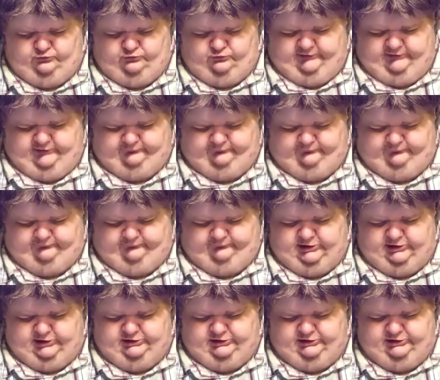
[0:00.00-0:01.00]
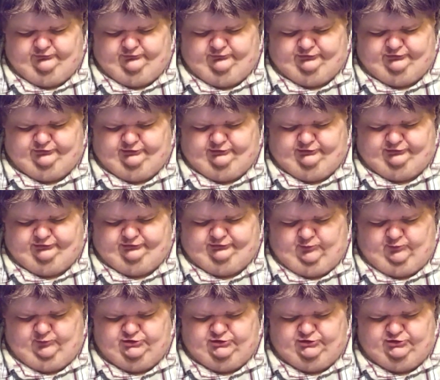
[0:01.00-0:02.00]
1906, helping draft
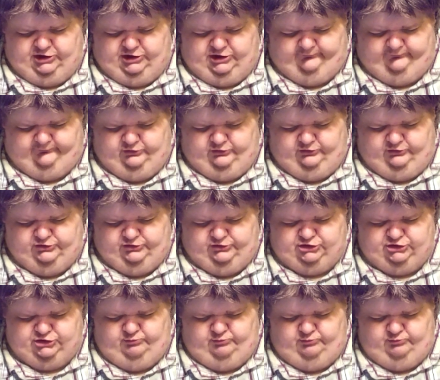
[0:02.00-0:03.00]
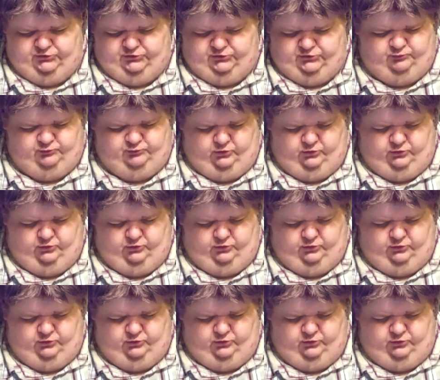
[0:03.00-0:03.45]
a shipbuilding program,